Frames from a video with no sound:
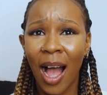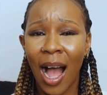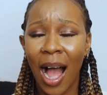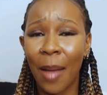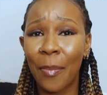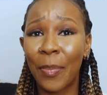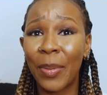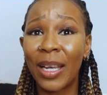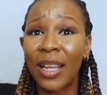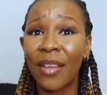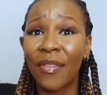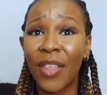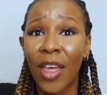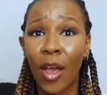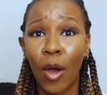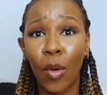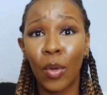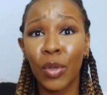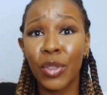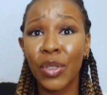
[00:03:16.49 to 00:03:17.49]
I believe they
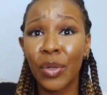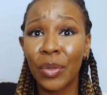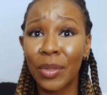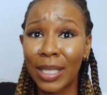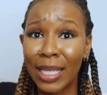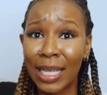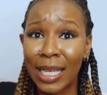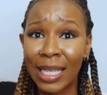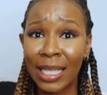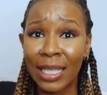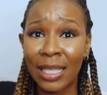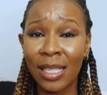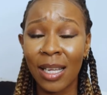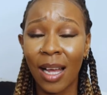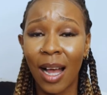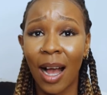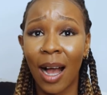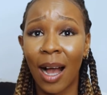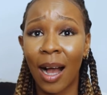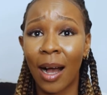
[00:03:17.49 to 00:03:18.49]
also need
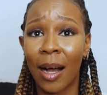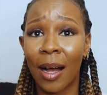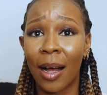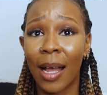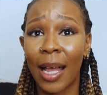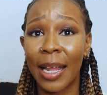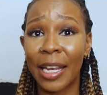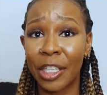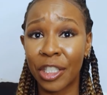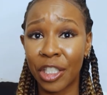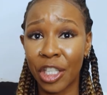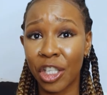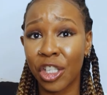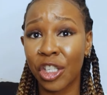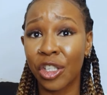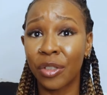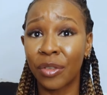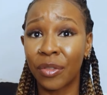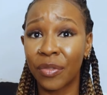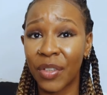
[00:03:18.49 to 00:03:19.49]
an
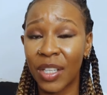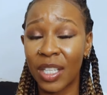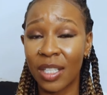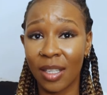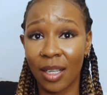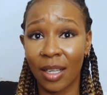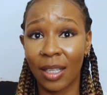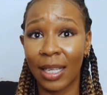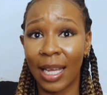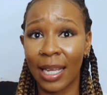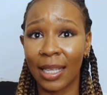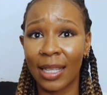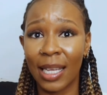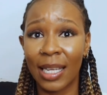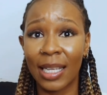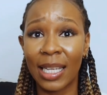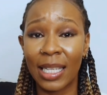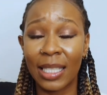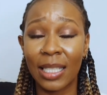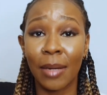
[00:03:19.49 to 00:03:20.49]
additional visa, like they
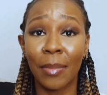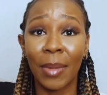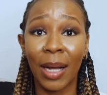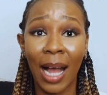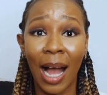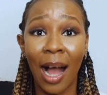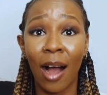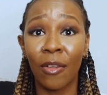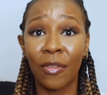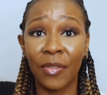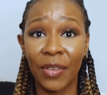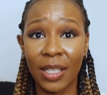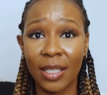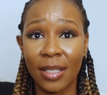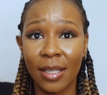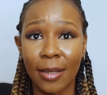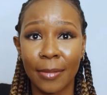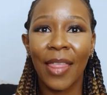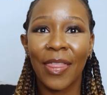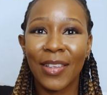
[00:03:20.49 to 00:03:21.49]
need a Macau
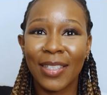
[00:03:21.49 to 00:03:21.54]
visa.